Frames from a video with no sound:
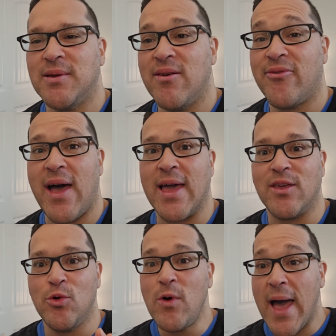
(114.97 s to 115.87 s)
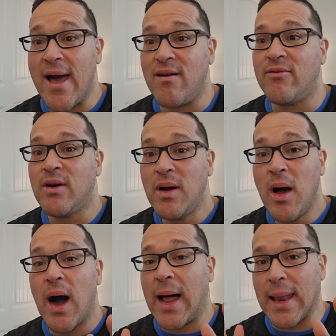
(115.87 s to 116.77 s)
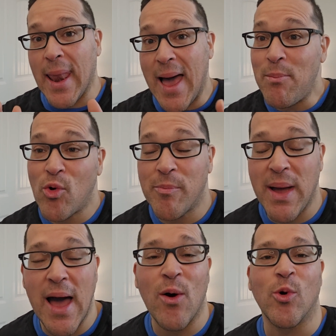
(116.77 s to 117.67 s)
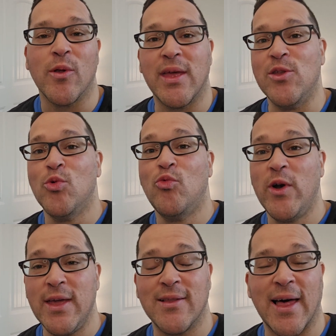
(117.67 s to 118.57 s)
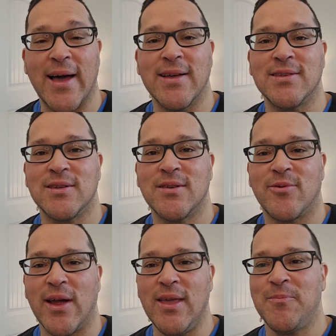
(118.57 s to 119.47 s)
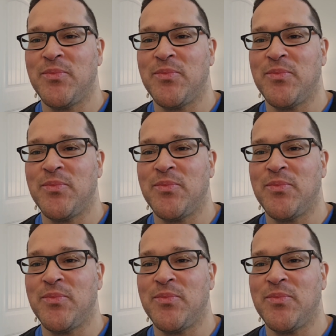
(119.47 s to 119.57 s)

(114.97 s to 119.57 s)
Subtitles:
In fact, you have a lot more power than you realize, right?